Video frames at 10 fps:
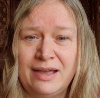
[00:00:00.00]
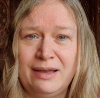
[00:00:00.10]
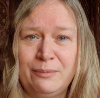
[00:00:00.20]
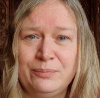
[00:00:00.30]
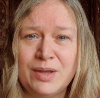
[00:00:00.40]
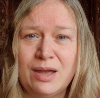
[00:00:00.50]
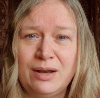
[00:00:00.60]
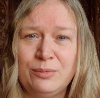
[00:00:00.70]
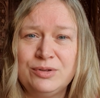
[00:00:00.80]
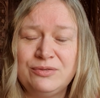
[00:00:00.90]
And
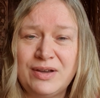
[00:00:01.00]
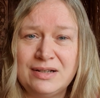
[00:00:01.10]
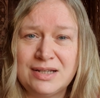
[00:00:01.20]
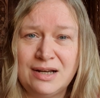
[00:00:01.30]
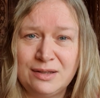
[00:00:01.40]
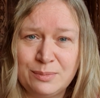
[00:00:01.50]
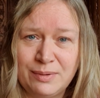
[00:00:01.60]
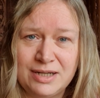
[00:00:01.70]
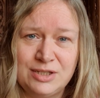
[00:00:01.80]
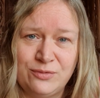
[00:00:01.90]
I would have found another
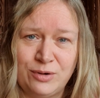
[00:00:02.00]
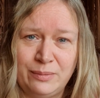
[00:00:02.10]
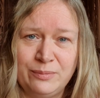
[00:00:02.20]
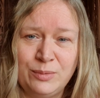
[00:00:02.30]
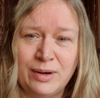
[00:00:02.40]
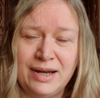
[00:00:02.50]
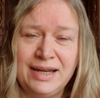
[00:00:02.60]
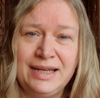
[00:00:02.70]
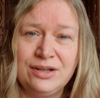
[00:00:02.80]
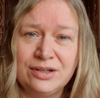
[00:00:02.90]
place for him where
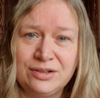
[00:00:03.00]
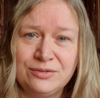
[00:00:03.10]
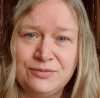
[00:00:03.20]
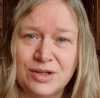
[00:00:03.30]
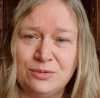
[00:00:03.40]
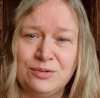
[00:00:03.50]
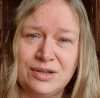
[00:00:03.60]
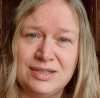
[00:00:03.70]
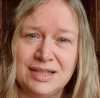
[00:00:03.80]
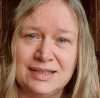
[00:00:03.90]
he could have done all
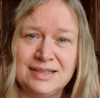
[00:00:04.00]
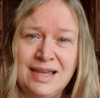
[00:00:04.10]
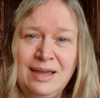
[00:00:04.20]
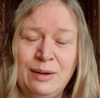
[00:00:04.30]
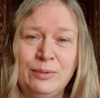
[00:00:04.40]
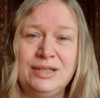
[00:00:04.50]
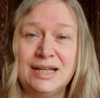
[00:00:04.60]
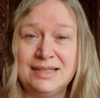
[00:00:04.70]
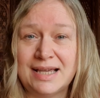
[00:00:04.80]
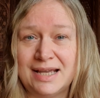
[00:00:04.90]
those things, which
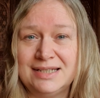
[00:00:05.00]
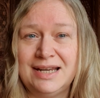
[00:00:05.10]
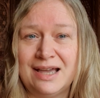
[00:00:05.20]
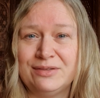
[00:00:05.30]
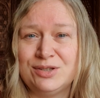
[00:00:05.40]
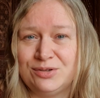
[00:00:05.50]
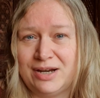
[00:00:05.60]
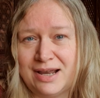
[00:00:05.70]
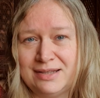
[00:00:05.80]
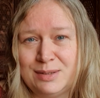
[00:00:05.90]
is actually how the
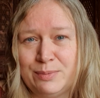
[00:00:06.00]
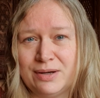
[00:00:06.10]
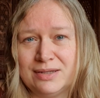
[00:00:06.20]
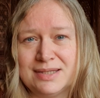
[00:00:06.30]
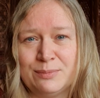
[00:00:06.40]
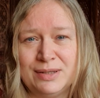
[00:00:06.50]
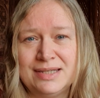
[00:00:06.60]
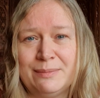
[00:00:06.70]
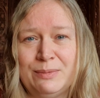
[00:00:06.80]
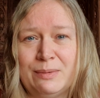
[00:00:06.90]
story ends. Because when
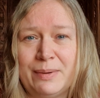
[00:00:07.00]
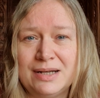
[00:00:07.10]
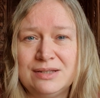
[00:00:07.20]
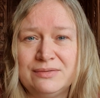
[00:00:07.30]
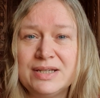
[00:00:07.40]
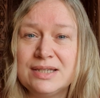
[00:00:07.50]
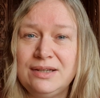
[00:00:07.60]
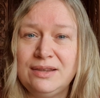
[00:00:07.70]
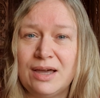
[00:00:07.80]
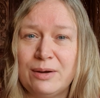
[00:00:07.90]
Sammy went back to the
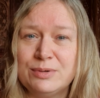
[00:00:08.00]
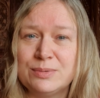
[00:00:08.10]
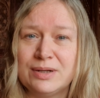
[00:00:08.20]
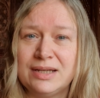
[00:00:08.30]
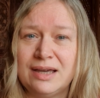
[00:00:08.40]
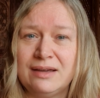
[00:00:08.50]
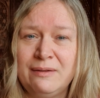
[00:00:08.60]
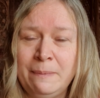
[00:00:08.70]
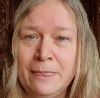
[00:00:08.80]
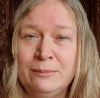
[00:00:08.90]
rescue that I was working at,
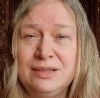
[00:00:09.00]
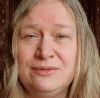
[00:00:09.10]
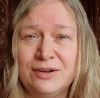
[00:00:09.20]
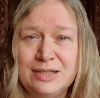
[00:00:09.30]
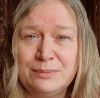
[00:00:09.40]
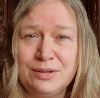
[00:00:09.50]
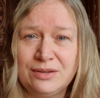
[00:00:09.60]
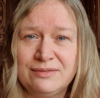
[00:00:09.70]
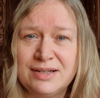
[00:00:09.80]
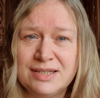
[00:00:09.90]
we did find him
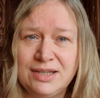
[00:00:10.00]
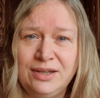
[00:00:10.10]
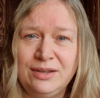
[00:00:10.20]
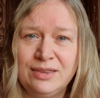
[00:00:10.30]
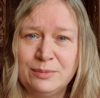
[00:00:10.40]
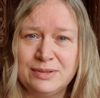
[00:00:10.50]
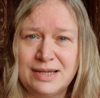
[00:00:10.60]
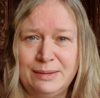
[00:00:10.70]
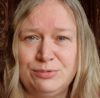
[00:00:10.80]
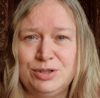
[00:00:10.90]
another rescue that was
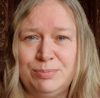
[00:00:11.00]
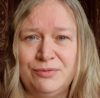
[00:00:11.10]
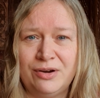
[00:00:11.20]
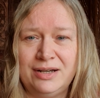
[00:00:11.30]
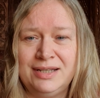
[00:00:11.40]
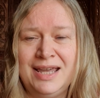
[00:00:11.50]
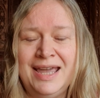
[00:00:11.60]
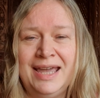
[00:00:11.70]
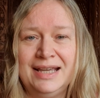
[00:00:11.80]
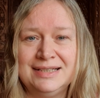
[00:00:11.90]
able to provide
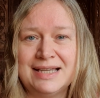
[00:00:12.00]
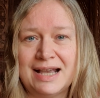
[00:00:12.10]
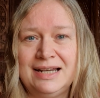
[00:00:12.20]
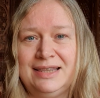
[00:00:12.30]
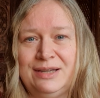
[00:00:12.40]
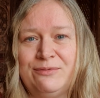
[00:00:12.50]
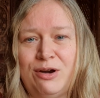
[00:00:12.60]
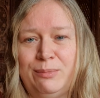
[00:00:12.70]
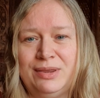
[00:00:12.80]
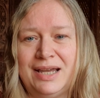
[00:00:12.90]
exactly the
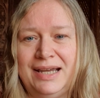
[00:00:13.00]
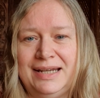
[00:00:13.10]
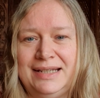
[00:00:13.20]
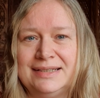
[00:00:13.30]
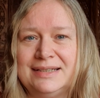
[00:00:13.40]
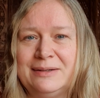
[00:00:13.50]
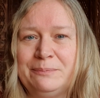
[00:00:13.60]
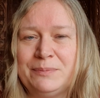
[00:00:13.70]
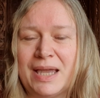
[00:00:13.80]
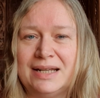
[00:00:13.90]
environment that he needed.
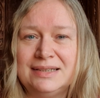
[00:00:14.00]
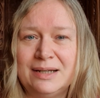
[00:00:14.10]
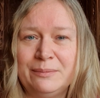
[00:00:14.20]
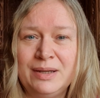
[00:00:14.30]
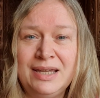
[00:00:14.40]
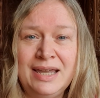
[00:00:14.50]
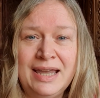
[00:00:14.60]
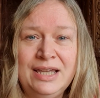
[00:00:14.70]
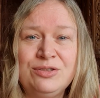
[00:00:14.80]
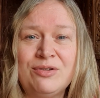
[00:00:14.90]
And
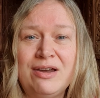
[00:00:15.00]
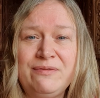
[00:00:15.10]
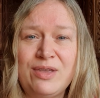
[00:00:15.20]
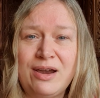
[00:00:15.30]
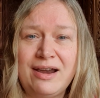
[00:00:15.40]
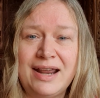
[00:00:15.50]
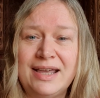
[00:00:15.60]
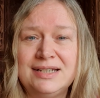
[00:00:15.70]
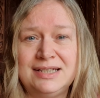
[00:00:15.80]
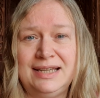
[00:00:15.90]
he thrived there, and
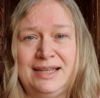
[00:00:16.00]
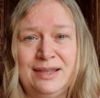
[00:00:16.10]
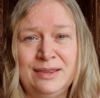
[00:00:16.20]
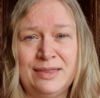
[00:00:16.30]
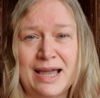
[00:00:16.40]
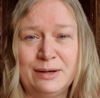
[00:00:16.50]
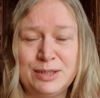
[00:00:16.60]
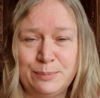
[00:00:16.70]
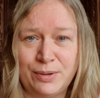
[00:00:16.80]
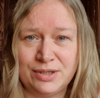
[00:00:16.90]
actually
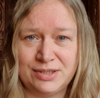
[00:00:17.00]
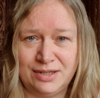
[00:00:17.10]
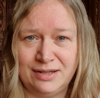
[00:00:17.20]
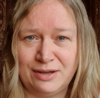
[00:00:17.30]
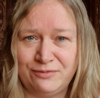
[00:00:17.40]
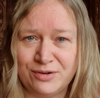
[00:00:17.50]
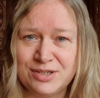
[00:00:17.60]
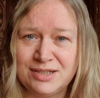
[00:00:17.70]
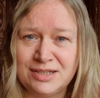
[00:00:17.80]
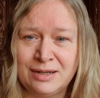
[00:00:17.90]
that person that
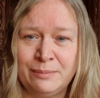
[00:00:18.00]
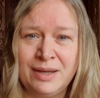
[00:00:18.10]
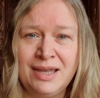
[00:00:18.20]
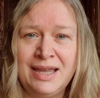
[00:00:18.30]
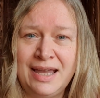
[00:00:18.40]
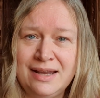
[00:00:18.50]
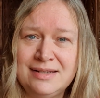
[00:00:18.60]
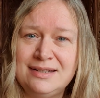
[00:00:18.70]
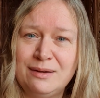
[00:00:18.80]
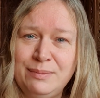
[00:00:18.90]
fostered him
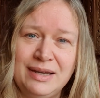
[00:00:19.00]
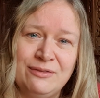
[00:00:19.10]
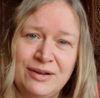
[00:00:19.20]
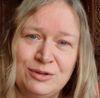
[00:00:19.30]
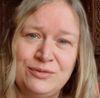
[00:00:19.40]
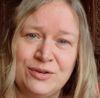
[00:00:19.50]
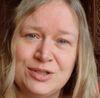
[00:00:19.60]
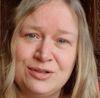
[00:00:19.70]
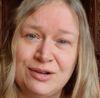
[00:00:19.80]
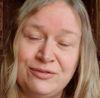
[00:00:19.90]
ended up being a failed
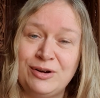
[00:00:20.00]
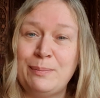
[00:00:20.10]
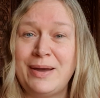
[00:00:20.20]
fosterer for a